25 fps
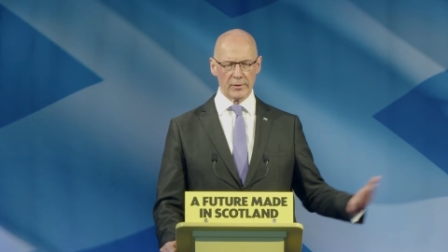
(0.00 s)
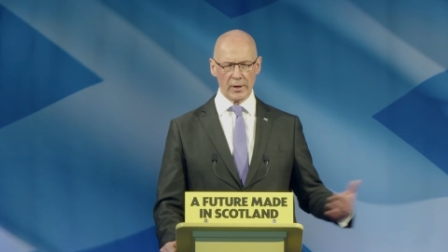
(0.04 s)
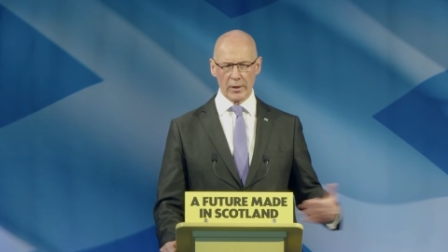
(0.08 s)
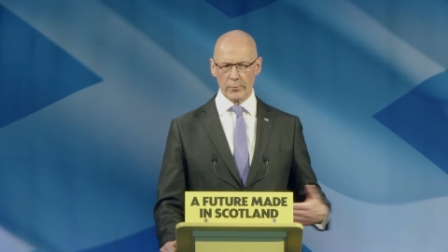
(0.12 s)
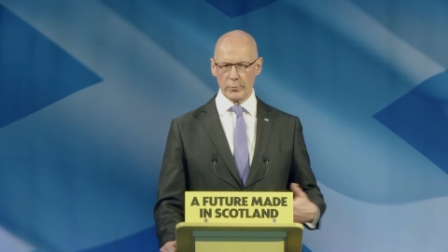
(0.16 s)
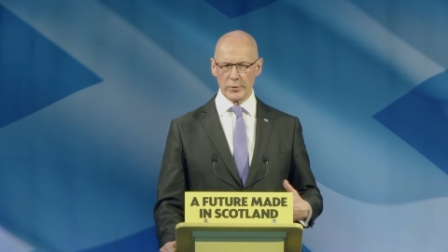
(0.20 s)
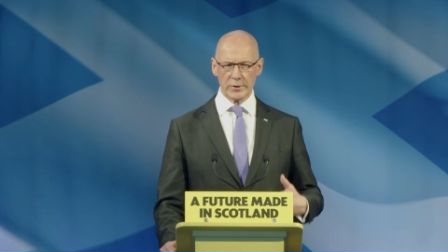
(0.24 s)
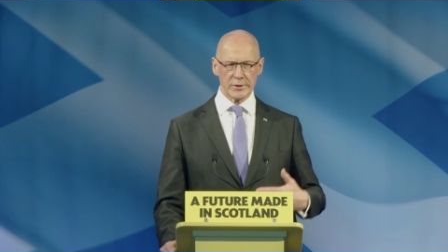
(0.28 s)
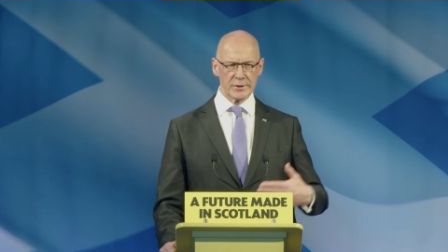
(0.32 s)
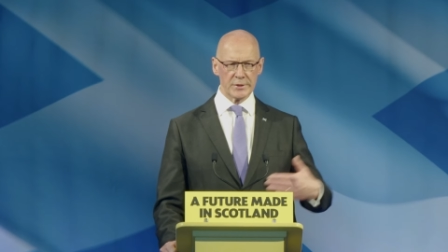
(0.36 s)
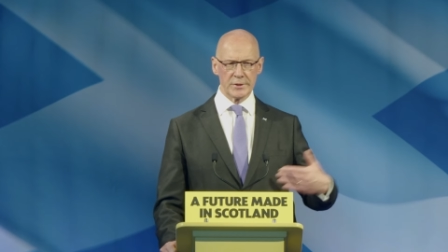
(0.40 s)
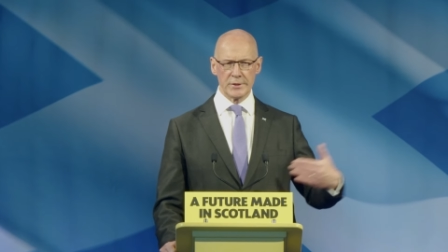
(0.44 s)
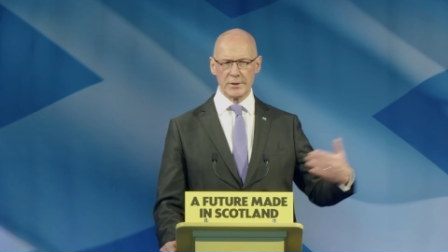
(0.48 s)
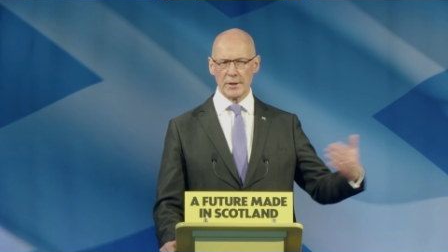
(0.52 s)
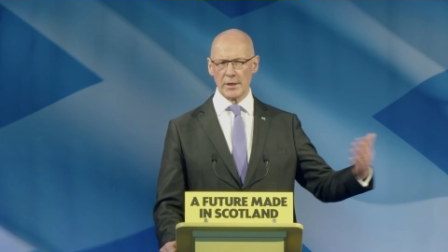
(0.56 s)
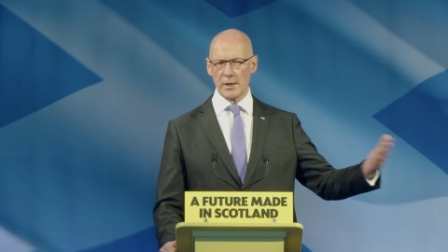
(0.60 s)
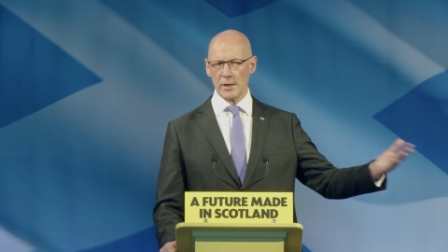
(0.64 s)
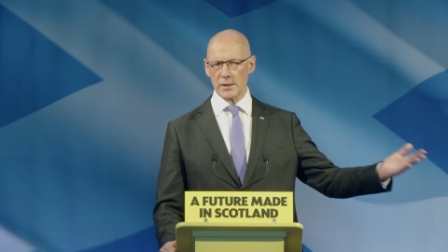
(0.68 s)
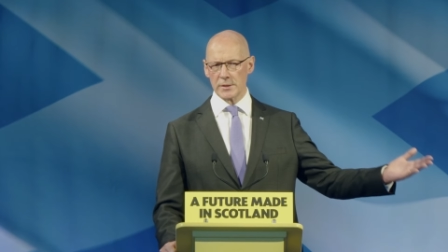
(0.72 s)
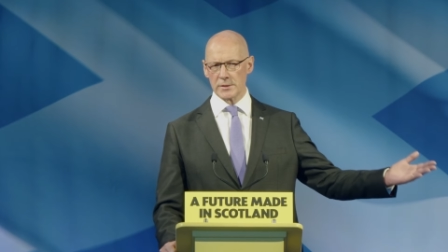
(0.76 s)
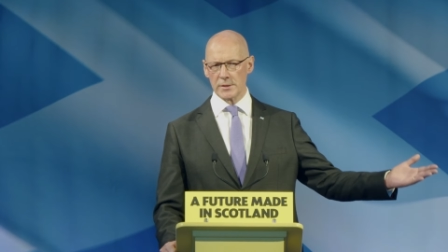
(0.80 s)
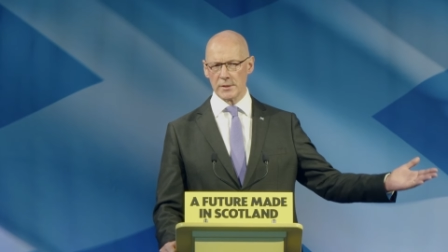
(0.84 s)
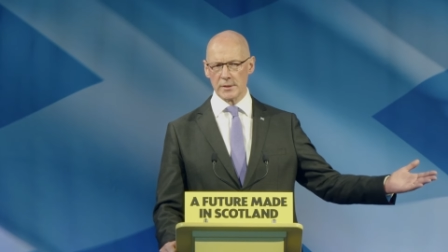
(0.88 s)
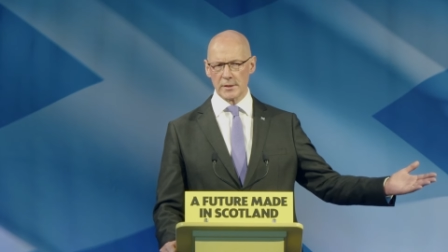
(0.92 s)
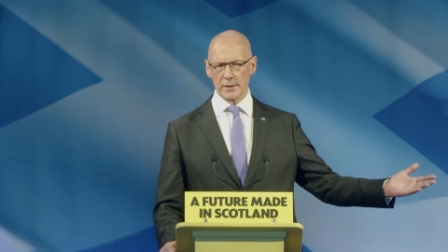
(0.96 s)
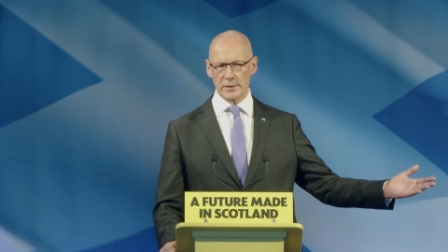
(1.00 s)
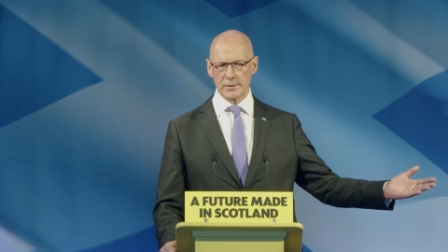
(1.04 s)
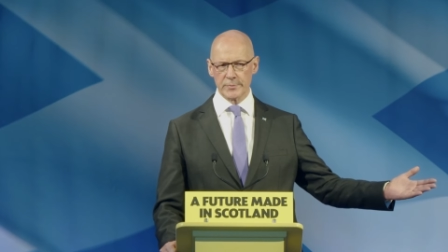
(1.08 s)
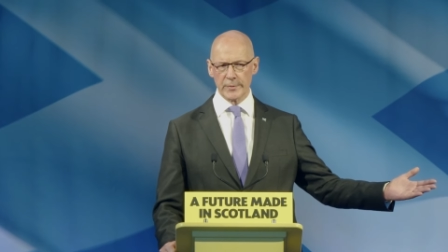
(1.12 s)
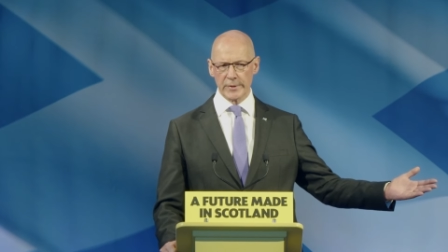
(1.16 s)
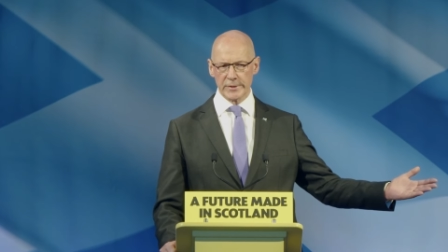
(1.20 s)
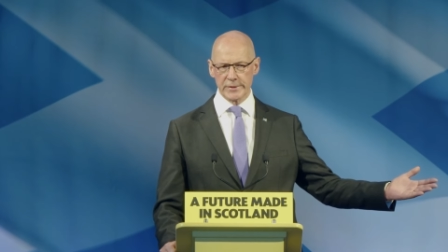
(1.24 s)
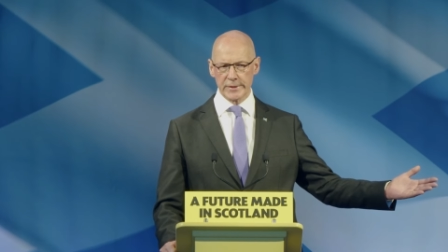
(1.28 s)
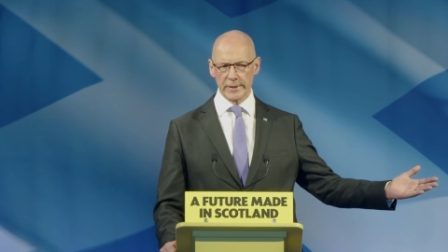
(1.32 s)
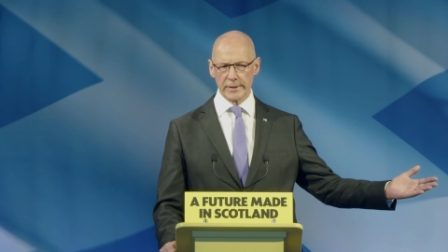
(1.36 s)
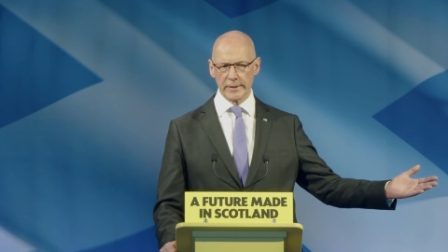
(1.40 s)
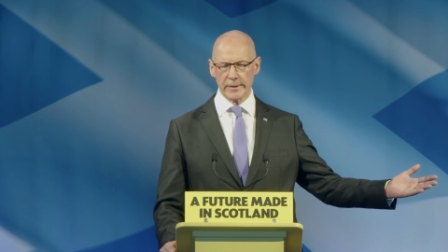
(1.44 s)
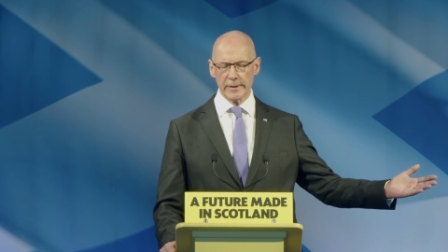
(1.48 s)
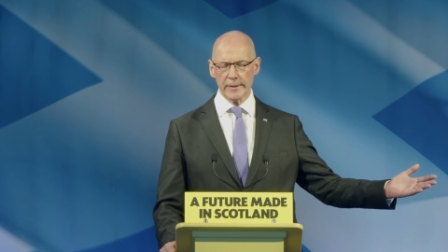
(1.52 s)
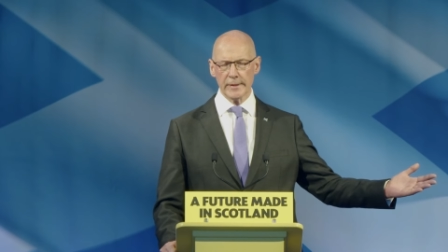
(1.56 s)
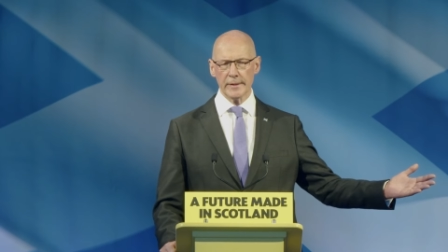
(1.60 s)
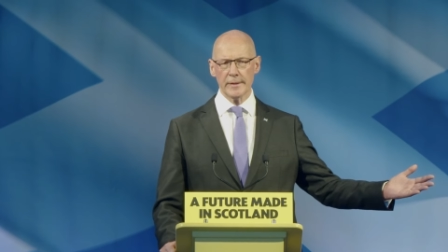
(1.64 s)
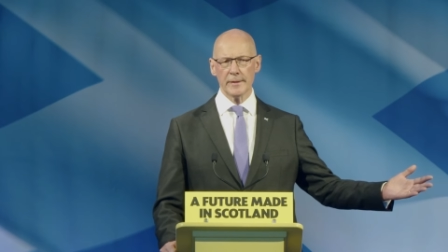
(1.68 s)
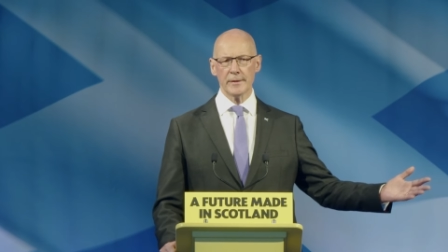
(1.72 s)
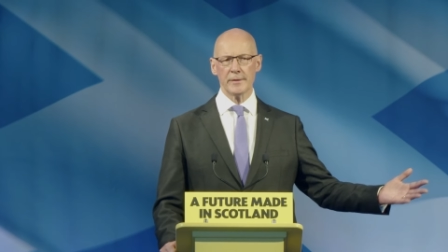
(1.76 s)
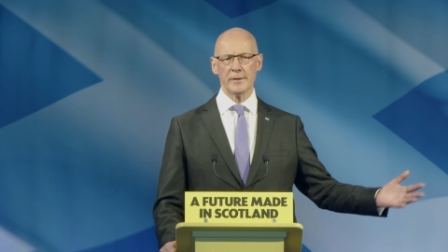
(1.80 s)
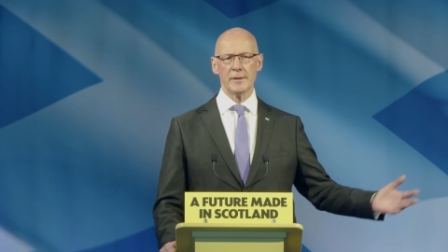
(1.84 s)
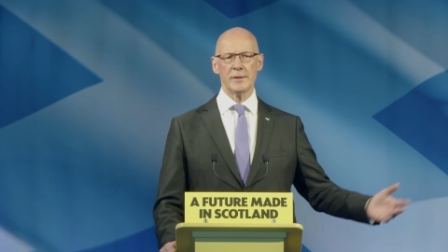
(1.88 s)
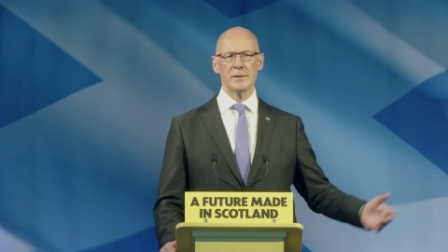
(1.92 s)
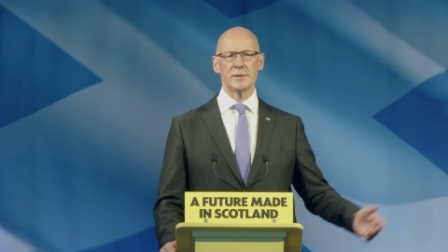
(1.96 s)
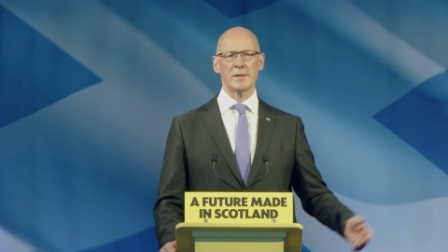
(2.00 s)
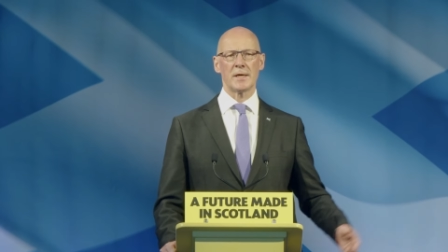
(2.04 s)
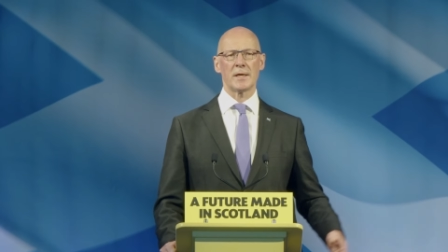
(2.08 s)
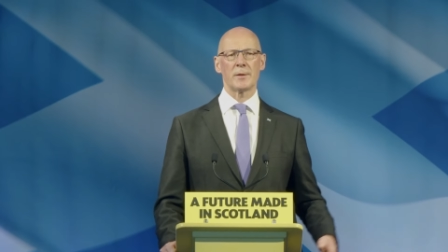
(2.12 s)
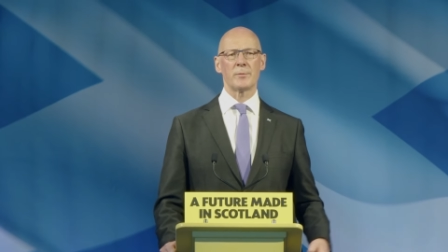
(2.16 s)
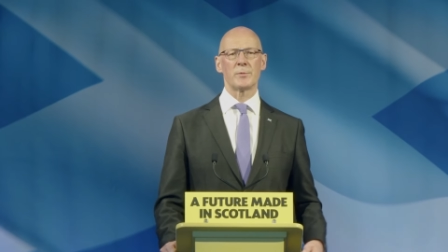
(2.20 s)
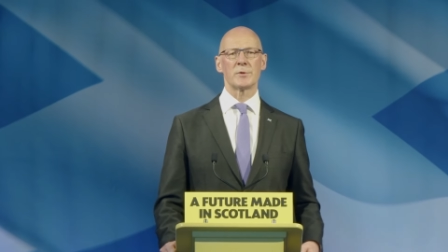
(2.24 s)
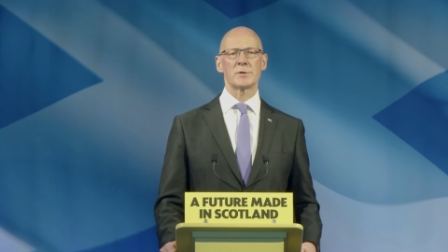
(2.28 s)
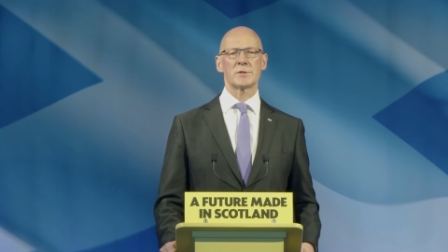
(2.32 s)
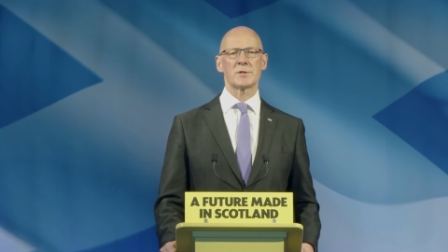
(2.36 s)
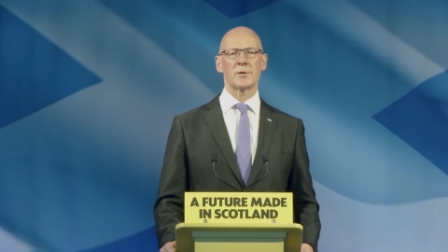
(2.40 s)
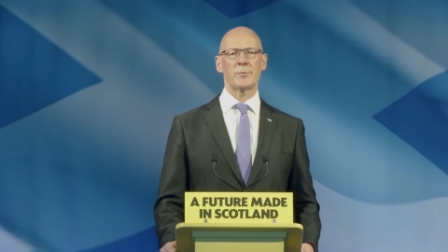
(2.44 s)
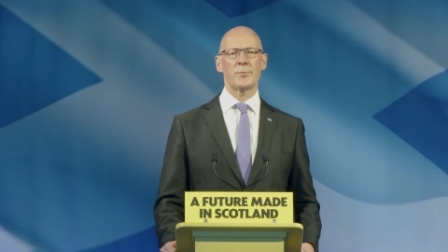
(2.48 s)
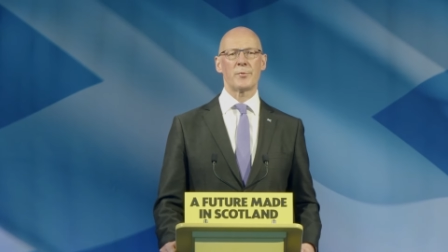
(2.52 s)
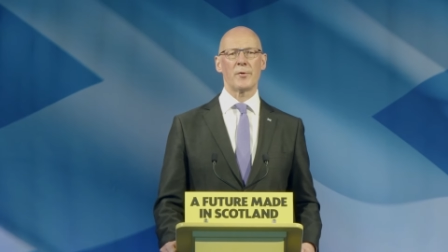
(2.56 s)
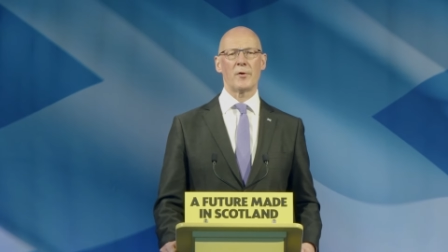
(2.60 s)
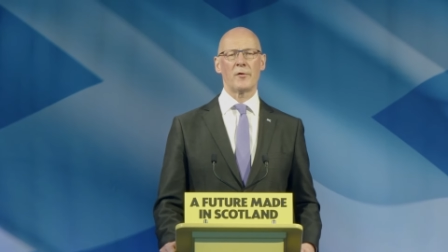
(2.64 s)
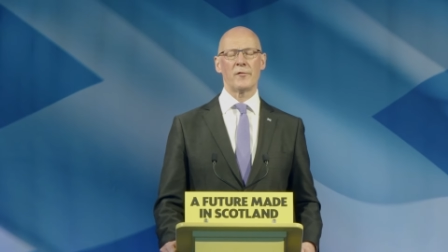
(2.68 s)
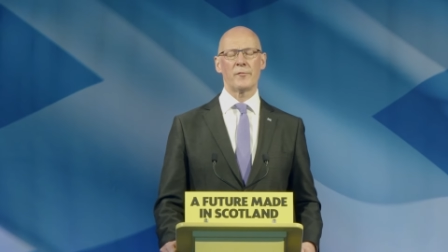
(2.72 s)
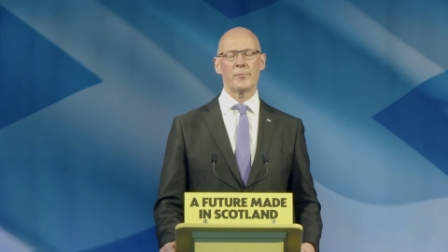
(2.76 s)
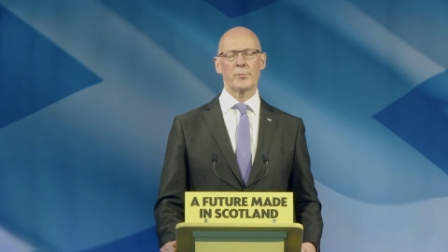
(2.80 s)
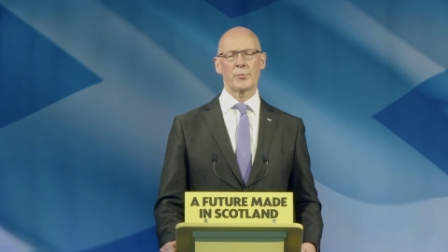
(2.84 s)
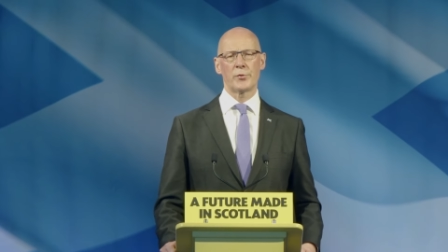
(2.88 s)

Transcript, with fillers: Are we seriously dismissing these elements of